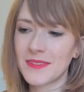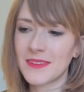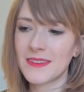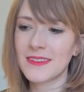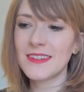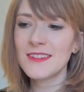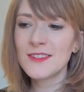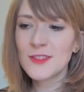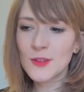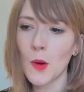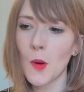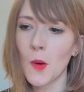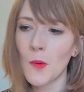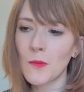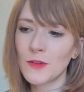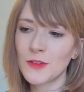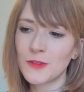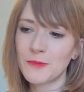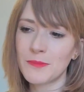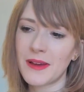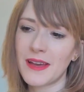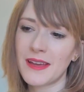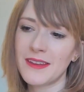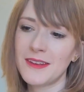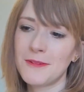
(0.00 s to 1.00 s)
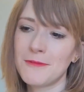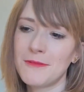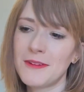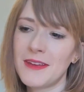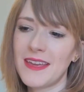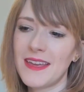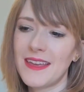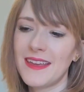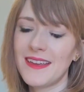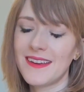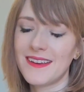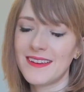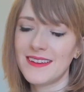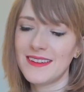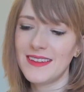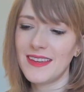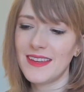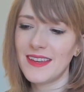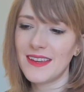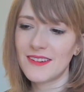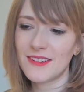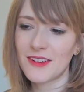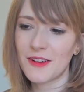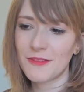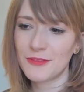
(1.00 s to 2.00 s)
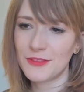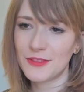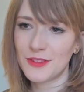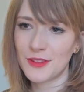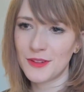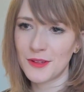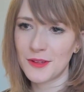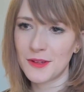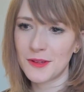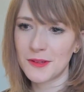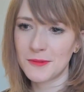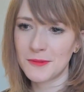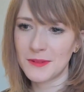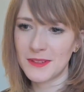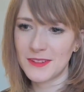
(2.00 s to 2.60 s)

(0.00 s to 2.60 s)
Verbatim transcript: this all was by the way a year after